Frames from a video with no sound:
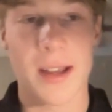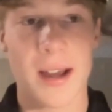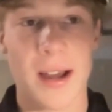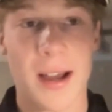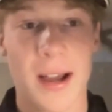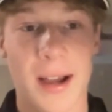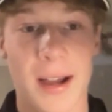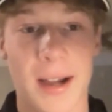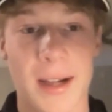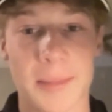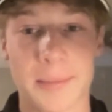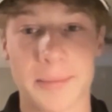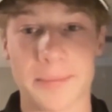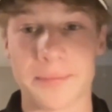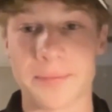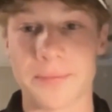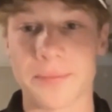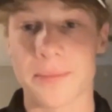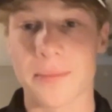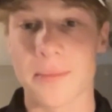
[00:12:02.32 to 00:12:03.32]

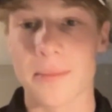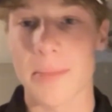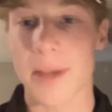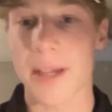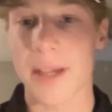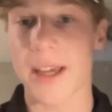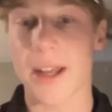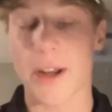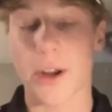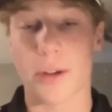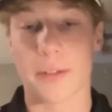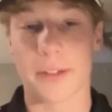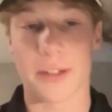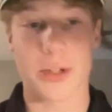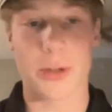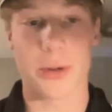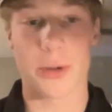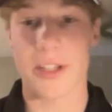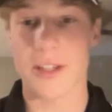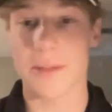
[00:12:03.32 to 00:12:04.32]
But yeah, no, for
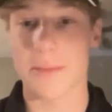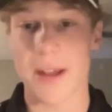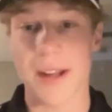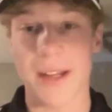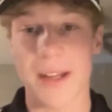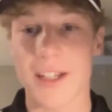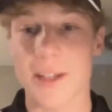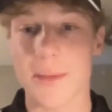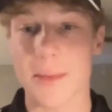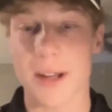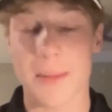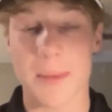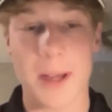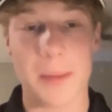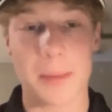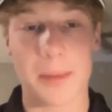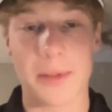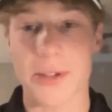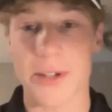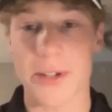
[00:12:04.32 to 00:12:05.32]
sure, just meeting as many
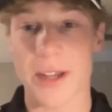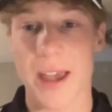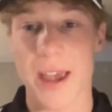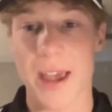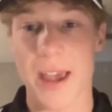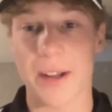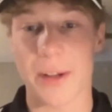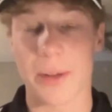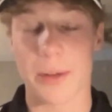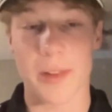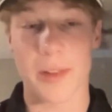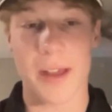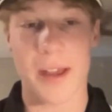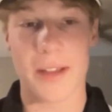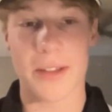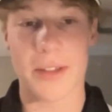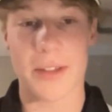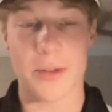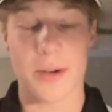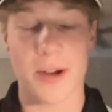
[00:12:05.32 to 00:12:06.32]
people as you can and all that
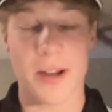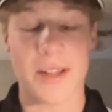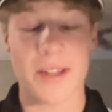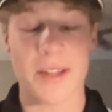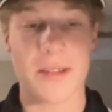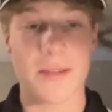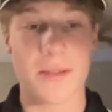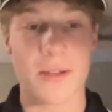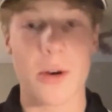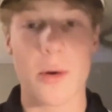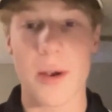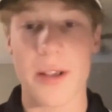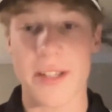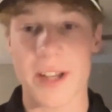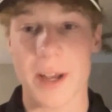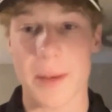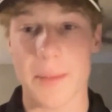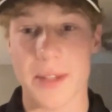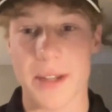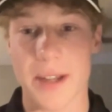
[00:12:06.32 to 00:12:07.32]
is always
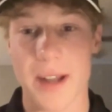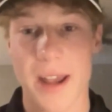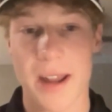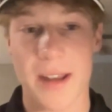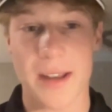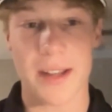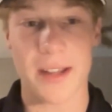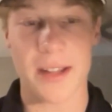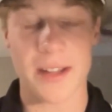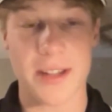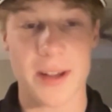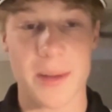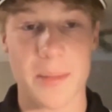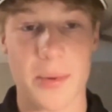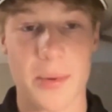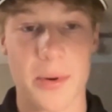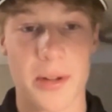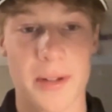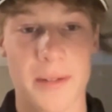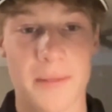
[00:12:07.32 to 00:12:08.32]
comes in handy at some
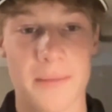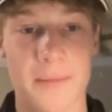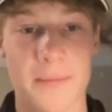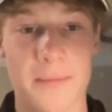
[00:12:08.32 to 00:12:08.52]
point.